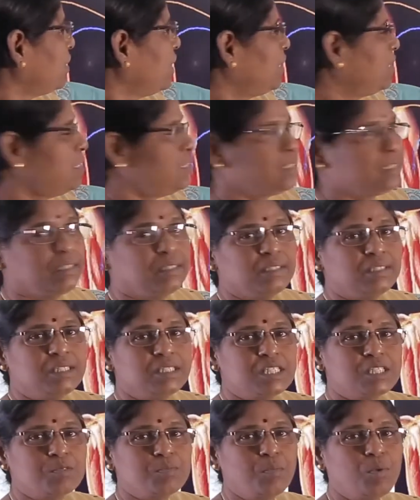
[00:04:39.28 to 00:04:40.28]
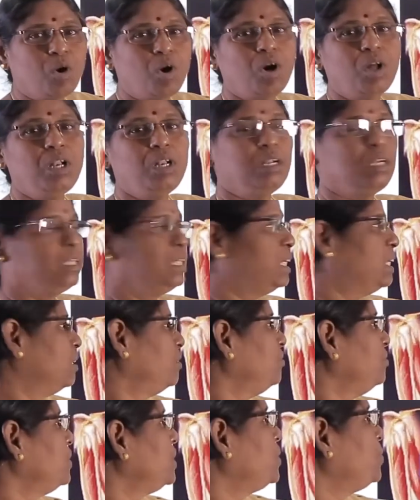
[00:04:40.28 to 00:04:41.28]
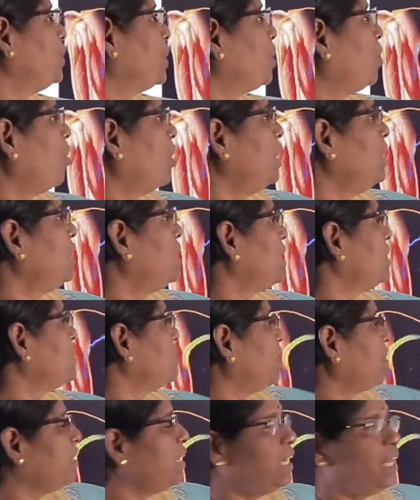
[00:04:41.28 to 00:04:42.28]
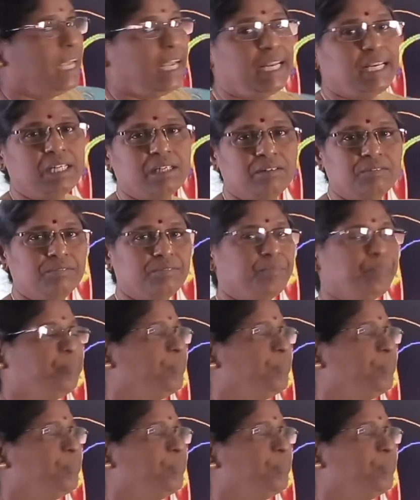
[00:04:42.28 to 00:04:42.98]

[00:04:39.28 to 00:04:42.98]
there is another small nerve which we call it as relay nerve.